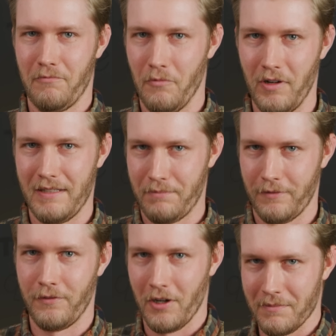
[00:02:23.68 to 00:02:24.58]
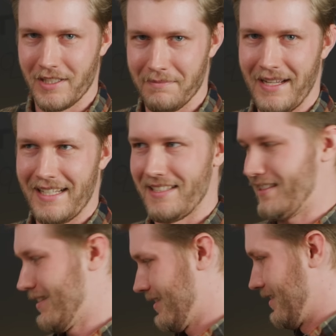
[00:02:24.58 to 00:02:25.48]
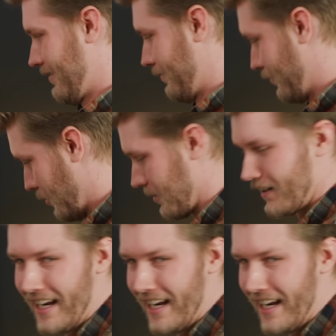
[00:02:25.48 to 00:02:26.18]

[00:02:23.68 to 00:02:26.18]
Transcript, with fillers: what performs the best for an